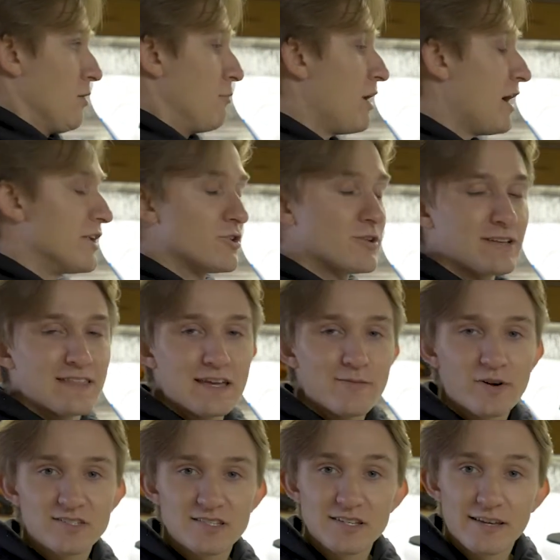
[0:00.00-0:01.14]
But you get the
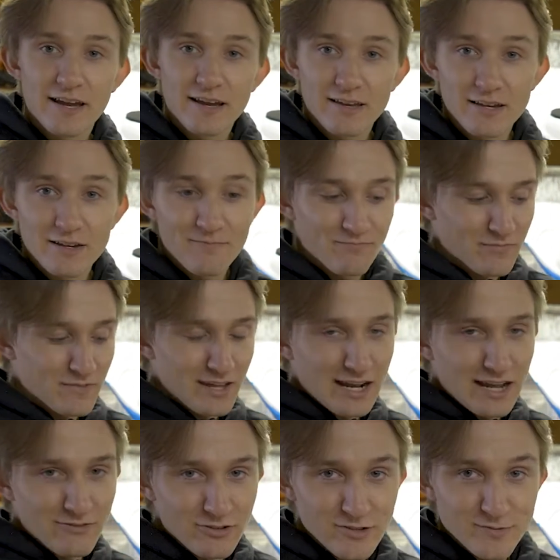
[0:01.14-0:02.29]
MRCK kit, and I
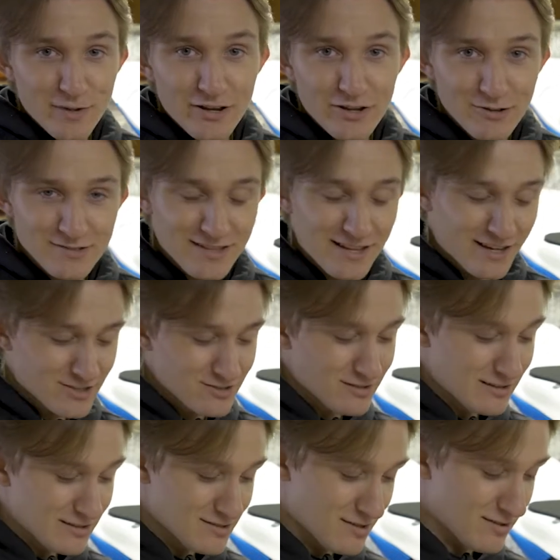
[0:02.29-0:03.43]
have to use my notes to actually
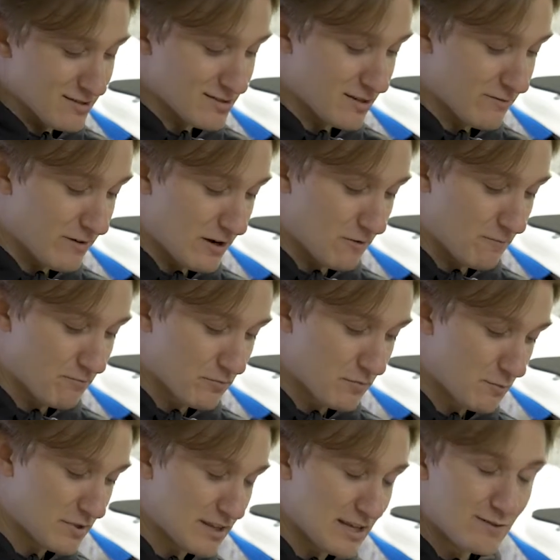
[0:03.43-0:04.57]
list all this stuff out.
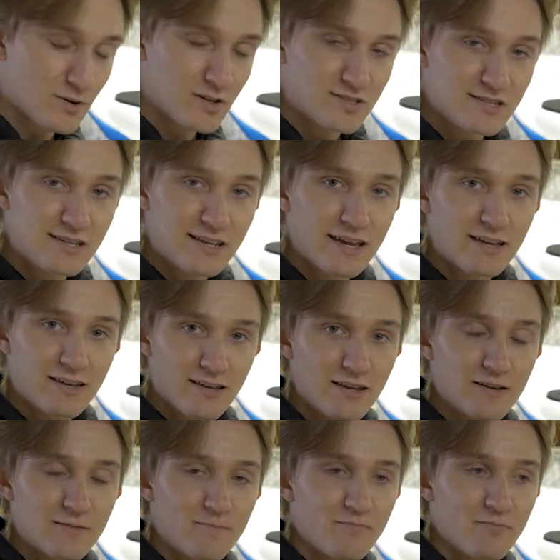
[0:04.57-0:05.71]
But the MRCK
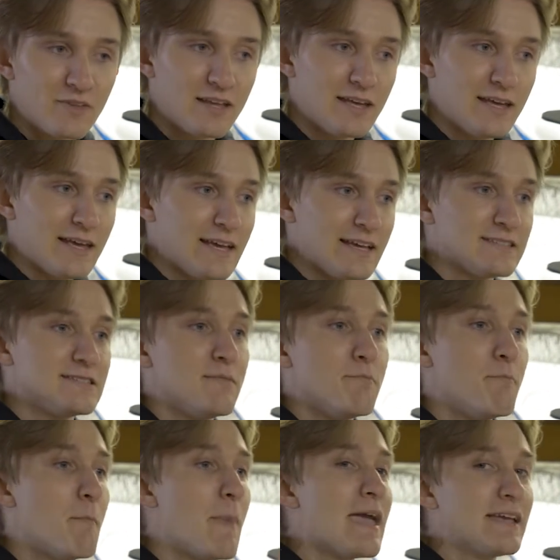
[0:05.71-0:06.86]
kit is the
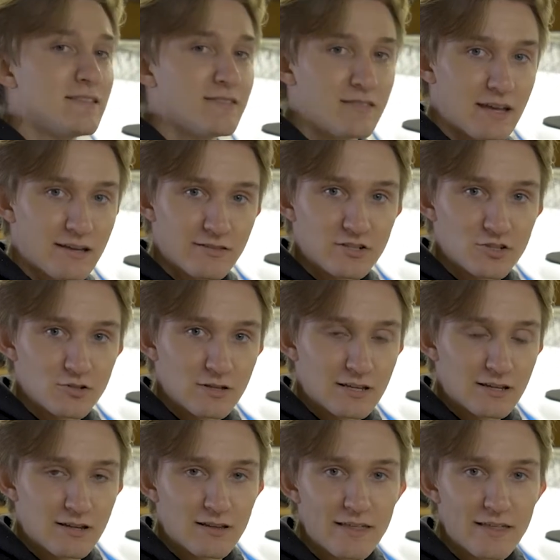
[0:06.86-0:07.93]
main thing that you need.